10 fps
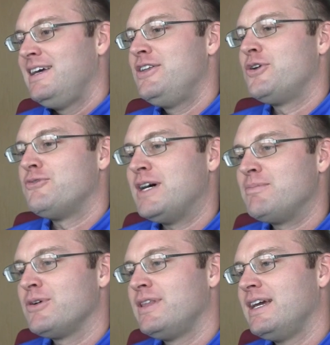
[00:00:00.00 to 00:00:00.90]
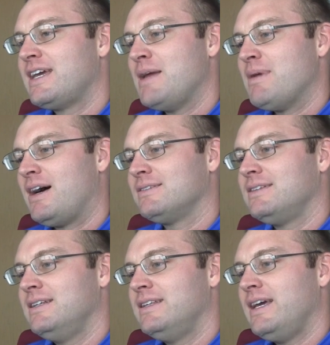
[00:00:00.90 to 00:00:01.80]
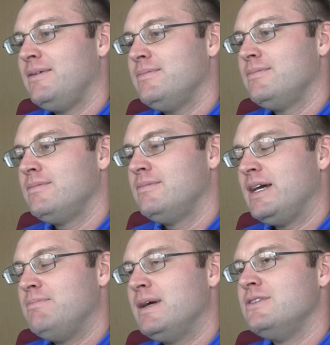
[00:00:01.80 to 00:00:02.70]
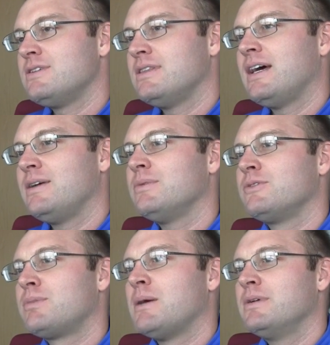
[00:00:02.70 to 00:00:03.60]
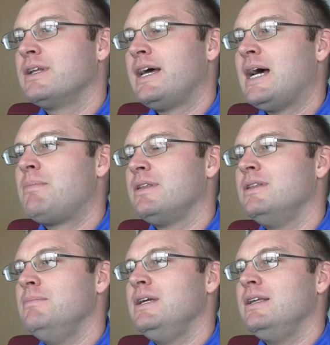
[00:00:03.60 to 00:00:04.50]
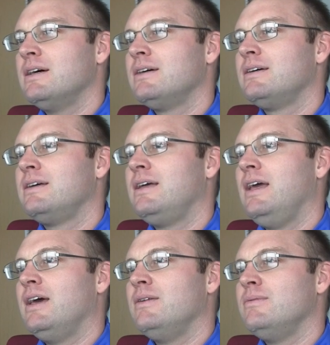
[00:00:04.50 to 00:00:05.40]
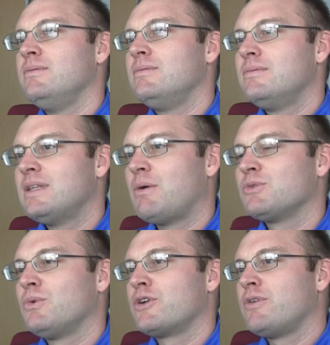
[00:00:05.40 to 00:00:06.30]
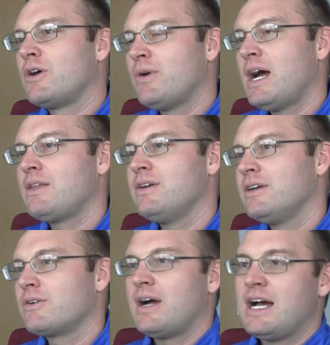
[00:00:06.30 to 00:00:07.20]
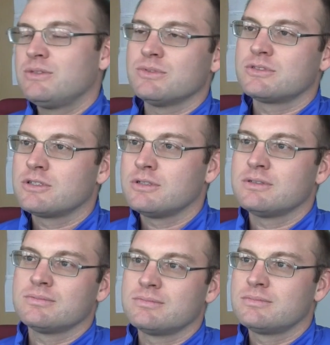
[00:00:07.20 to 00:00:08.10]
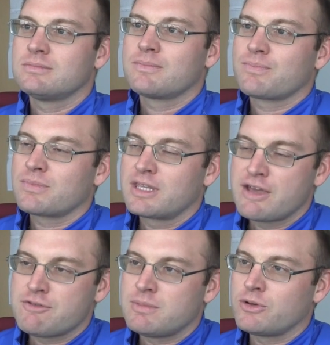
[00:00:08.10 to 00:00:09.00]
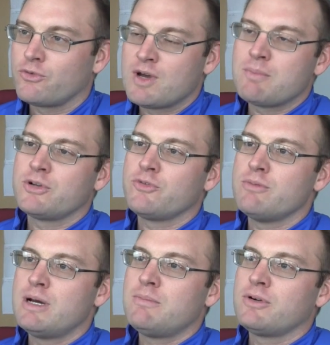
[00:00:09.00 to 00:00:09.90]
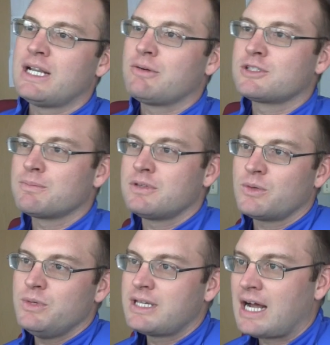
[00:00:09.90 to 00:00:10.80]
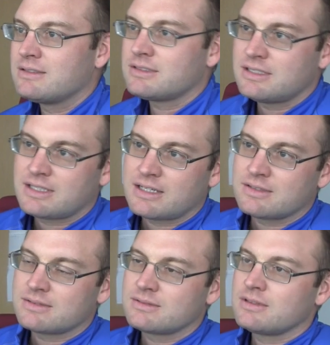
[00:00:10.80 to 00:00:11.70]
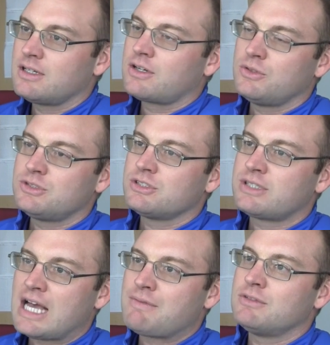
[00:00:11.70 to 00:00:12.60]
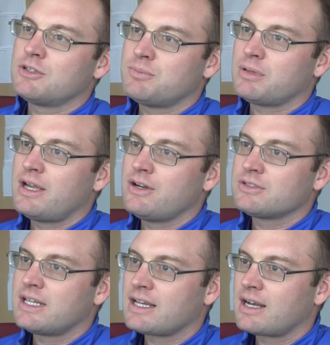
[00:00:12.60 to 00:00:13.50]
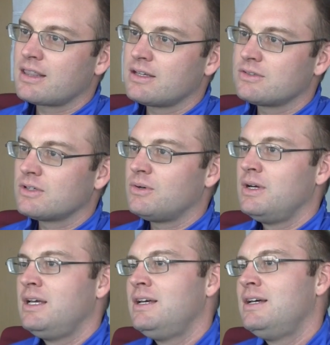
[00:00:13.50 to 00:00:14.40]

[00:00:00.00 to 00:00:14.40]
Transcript: in November they came out and they made mention that it was probably going to happen in the media, and that was one of our rallying cries, was to give them on November to remember, and that was something that we constantly said as a coaching staff and to the players and that kind of thing. So,